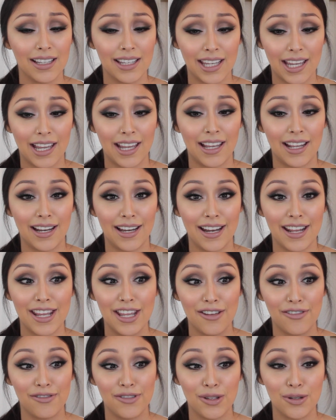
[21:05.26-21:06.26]
Again,
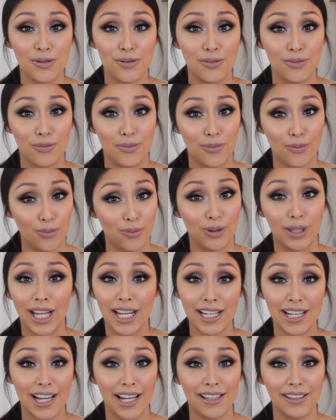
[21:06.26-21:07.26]
if you
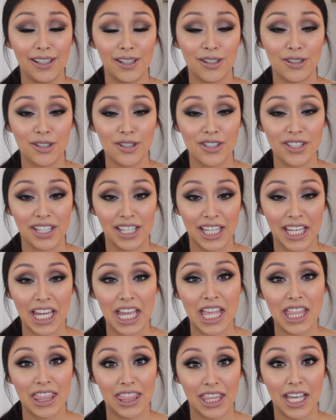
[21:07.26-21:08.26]
like highlighters,
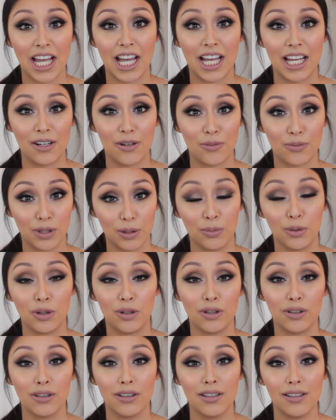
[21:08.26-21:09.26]
get that
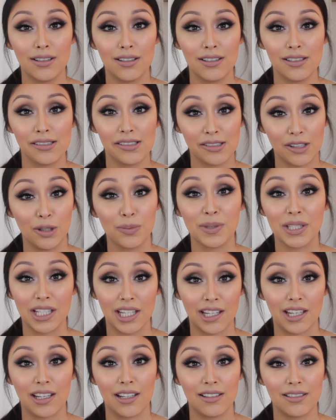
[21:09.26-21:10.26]
Rimmel sculpting
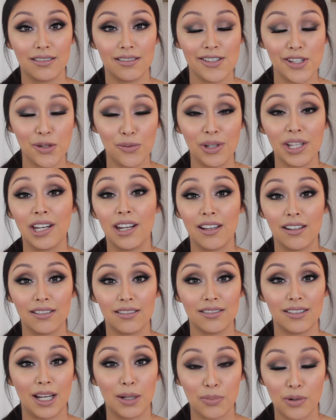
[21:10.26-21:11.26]
kit. You need it,
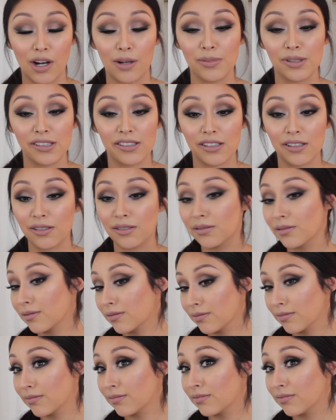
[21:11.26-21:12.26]
I promise you.
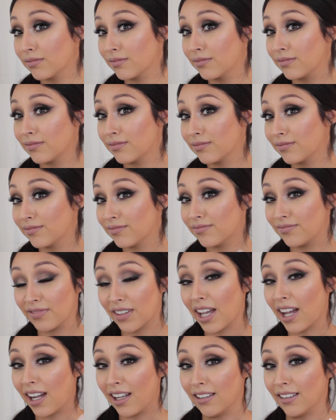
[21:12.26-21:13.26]

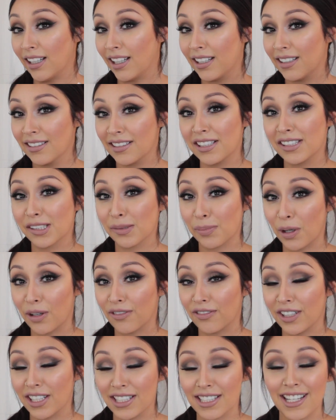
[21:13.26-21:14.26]
The highlight, it's
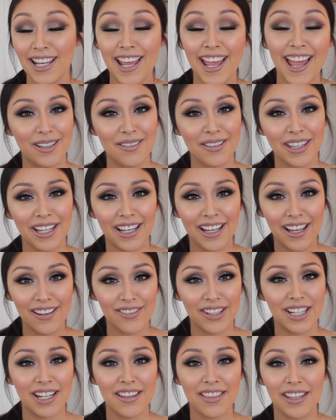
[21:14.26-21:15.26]
perfect. I don't think I
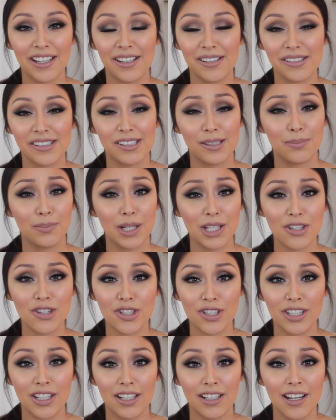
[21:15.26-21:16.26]
have anything else to
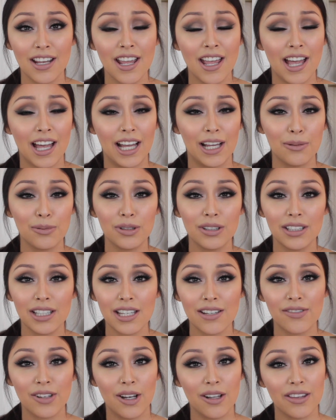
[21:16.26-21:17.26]
mention. I will
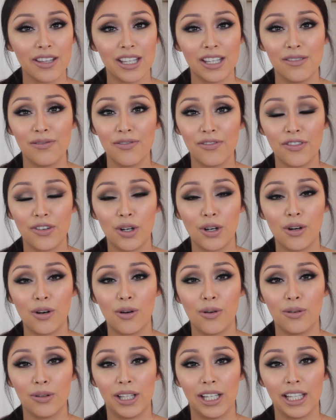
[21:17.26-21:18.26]
leave all the
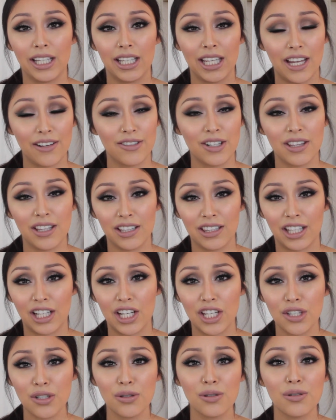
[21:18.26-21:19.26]
info, like everything that
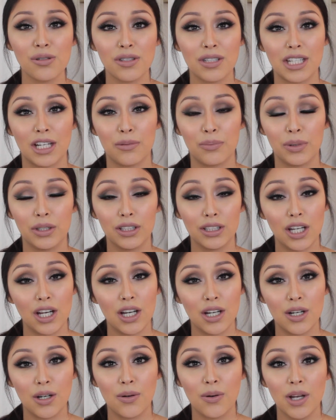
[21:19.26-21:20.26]
I use, down
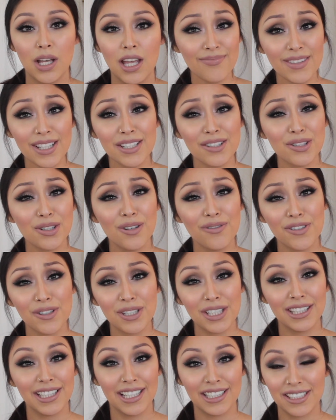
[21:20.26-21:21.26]
below. So if you
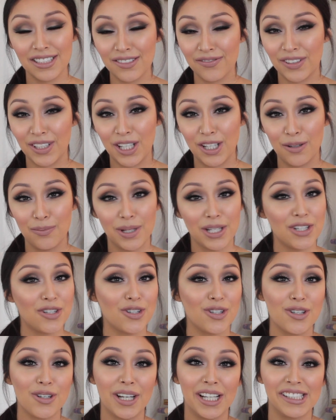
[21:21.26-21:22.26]
did like this video, make
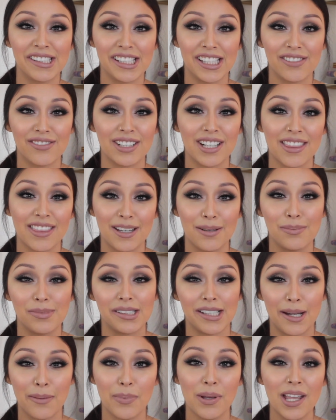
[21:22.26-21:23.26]
sure you guys give it a
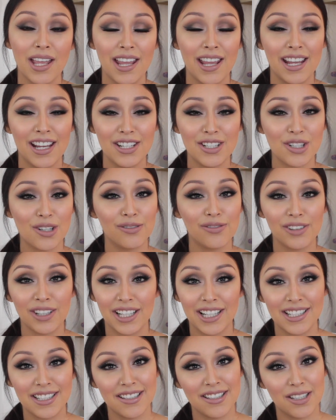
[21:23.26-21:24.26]
thumbs up, and don't
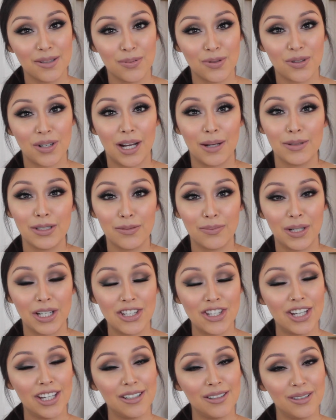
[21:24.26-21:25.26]
forget to subscribe to my
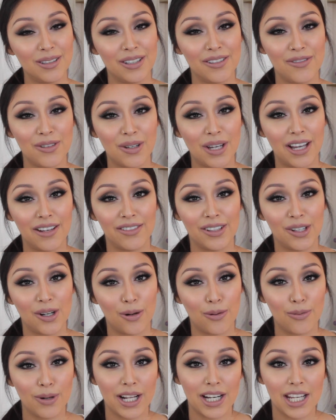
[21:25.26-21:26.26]
channel if you haven't
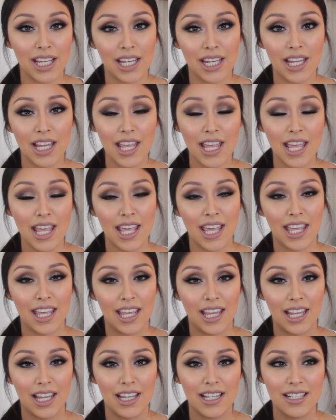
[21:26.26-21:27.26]
already.
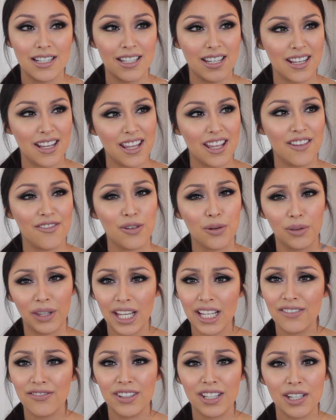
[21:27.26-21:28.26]
And if you
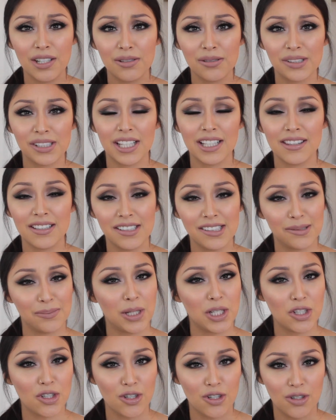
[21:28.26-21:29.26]
like videos like this,
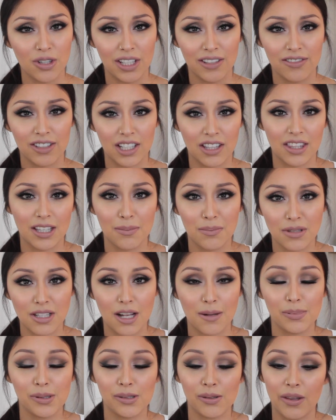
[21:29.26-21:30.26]
make sure you give it a thumbs
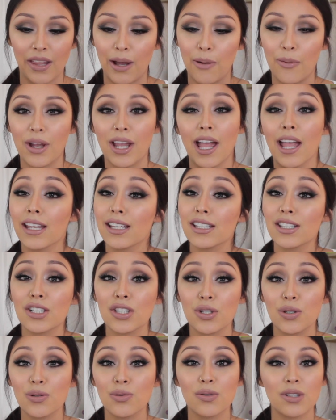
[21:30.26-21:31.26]
up so that way I can
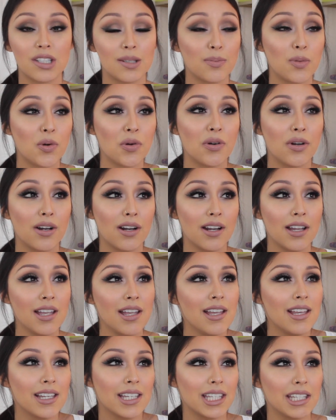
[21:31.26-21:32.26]
do some more.
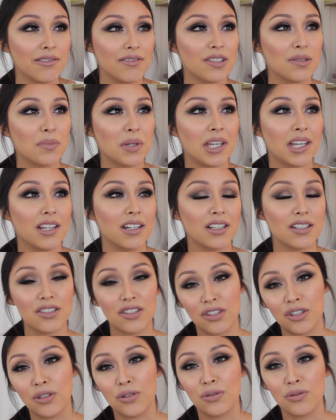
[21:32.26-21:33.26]
Gives me an
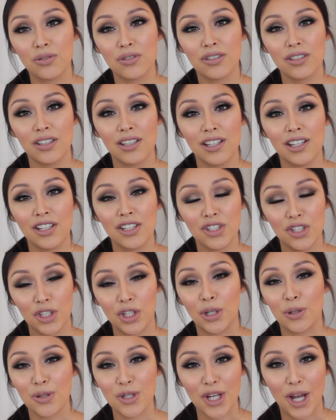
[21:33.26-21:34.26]
excuse to
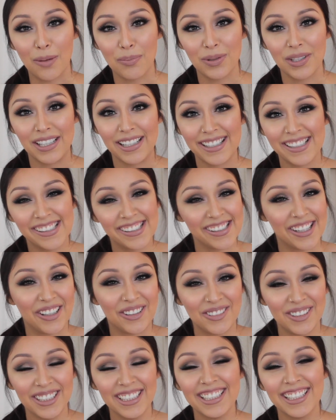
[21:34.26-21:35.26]
go shopping.
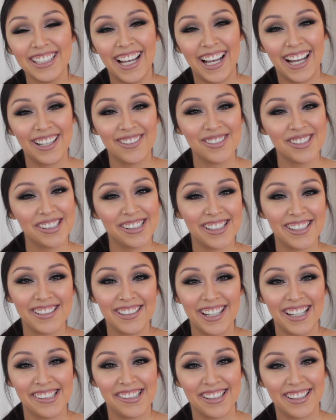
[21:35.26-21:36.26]
So I will see
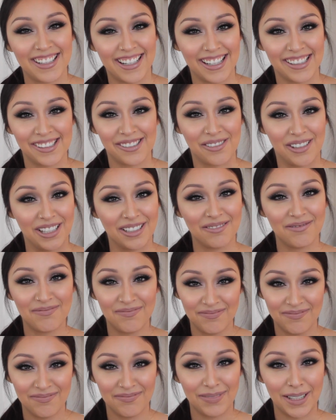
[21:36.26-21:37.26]
you guys in the next one.
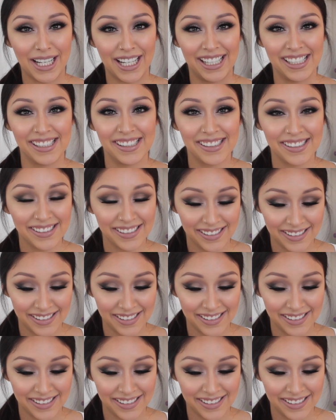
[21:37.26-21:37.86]
Bye guys.